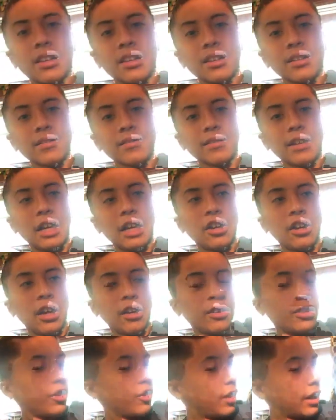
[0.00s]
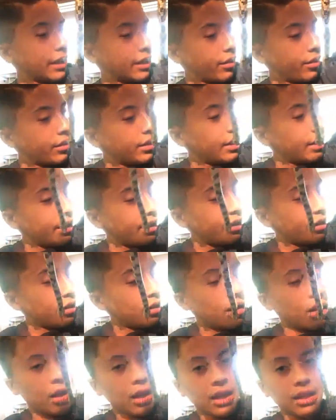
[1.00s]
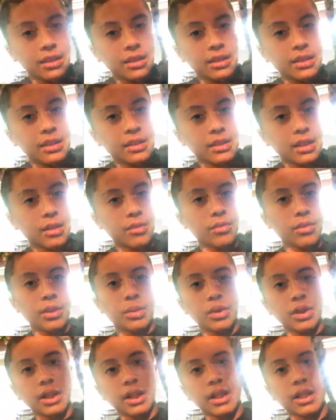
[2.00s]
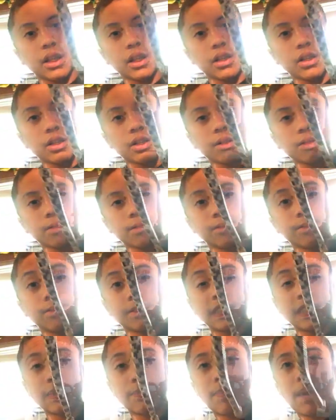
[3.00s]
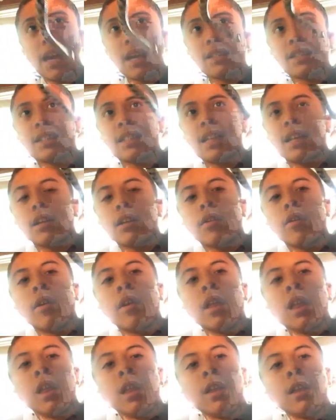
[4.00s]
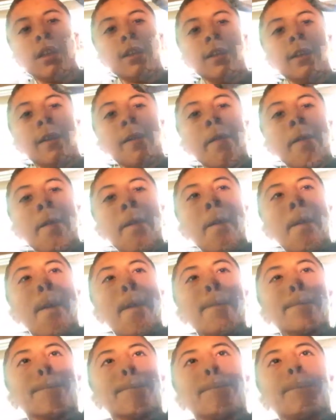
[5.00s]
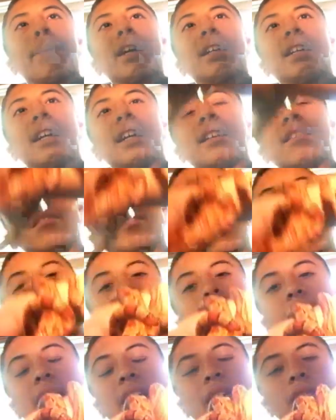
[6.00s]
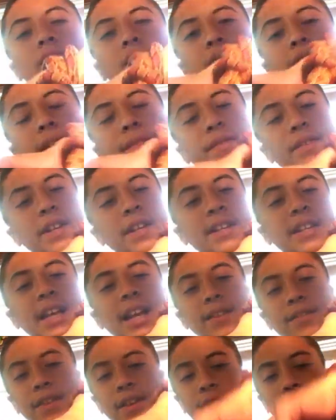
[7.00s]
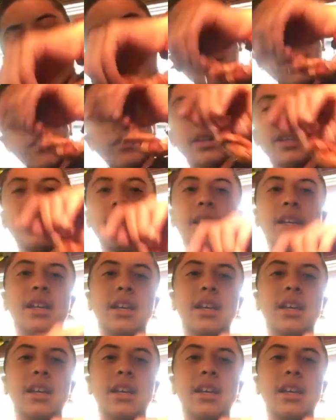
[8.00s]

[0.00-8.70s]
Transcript: I know, I do like Houdini a lot. He's got really pretty colors. He's a pastel. But I don't know. I don't really have an exact favorite, but Houdini.